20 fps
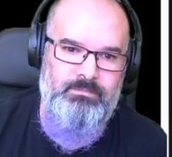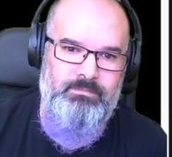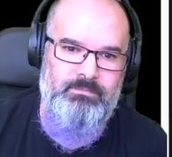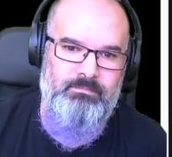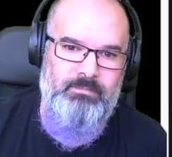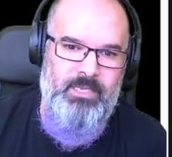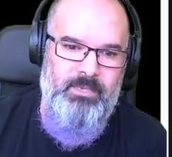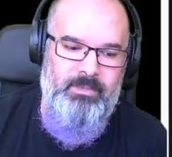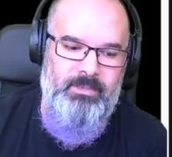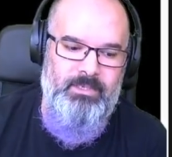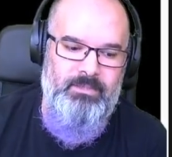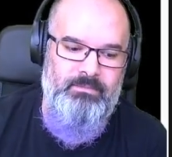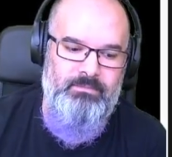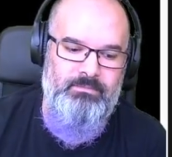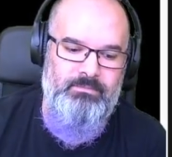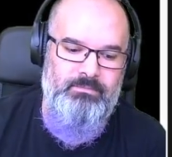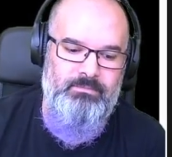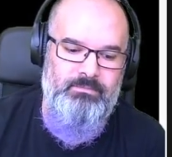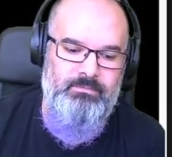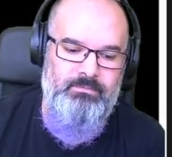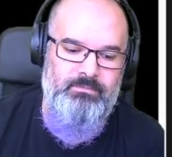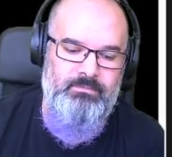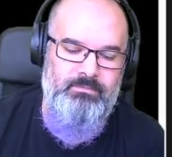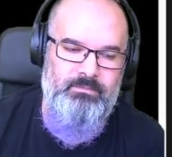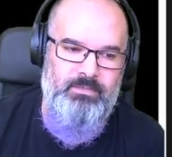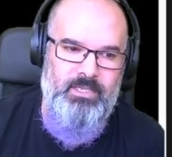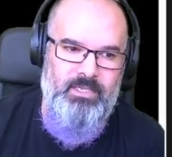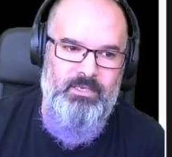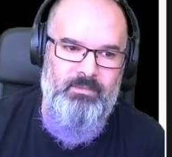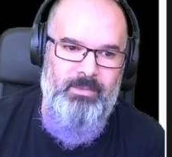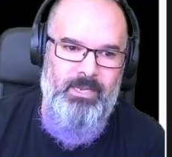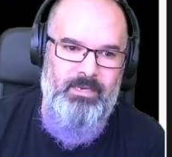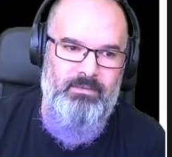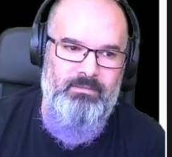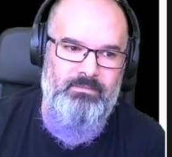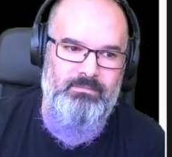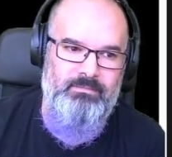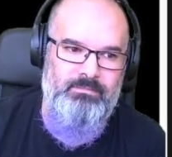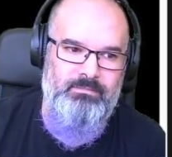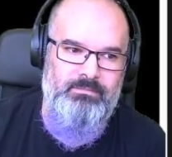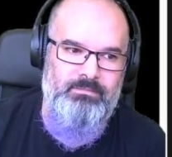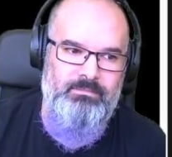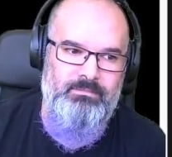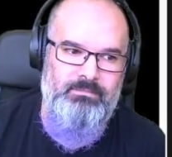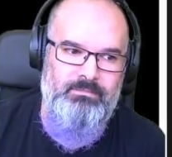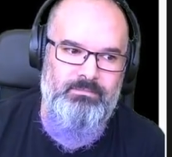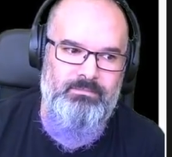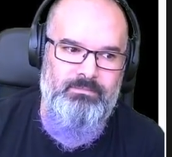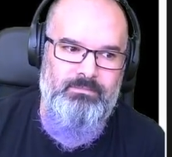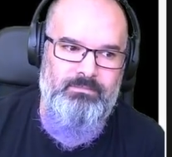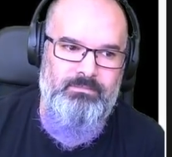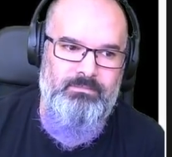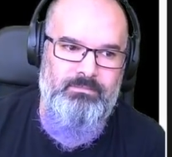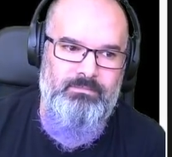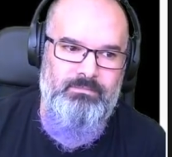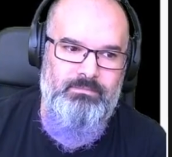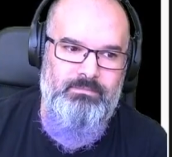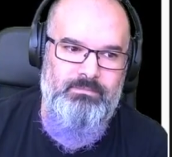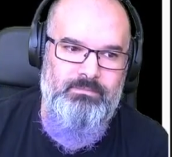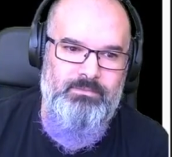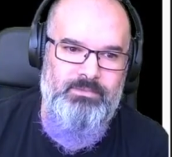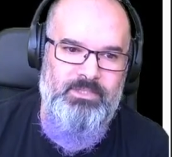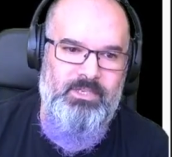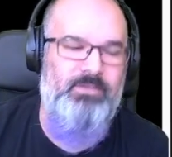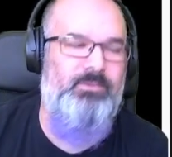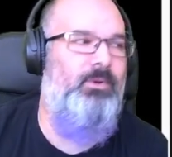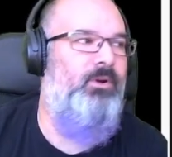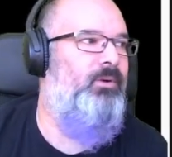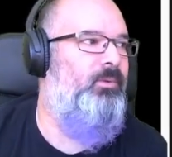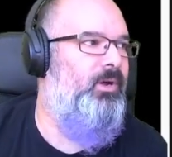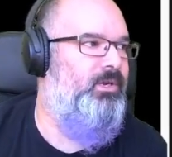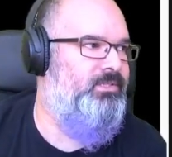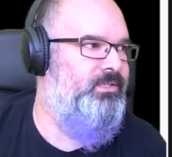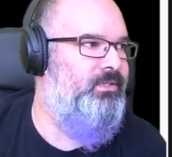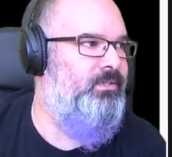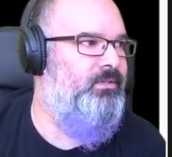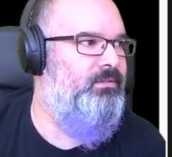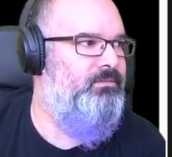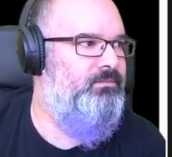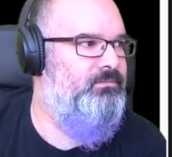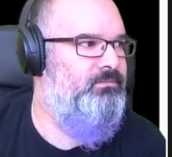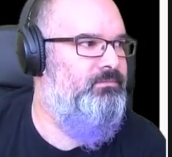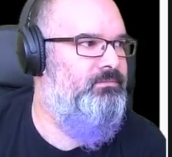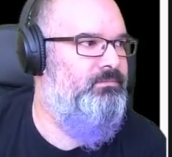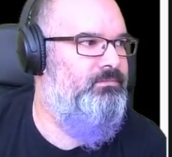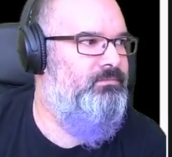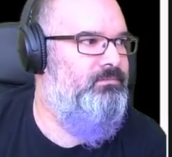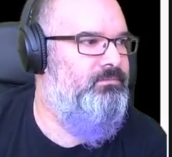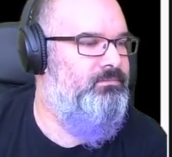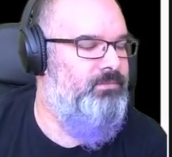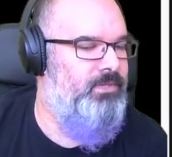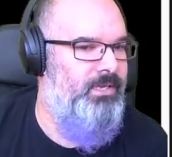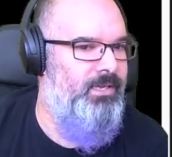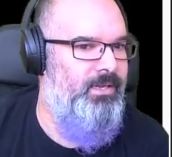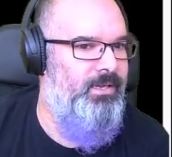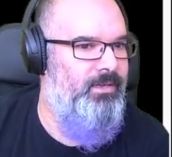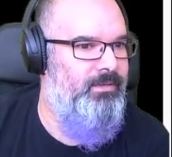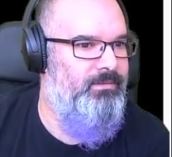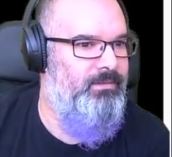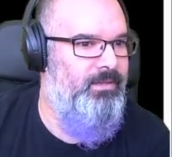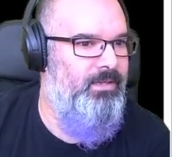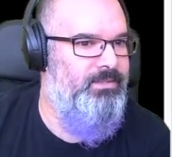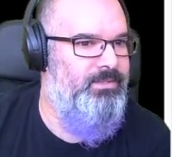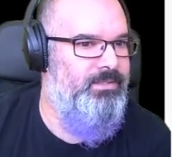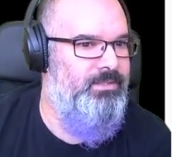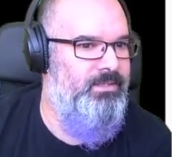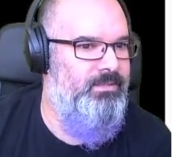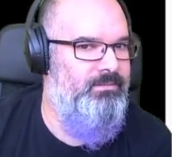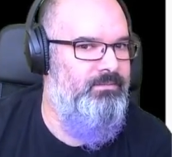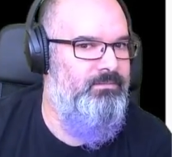Maybe. Thinking about it. It's because we're all watching it. Yeah, that's it.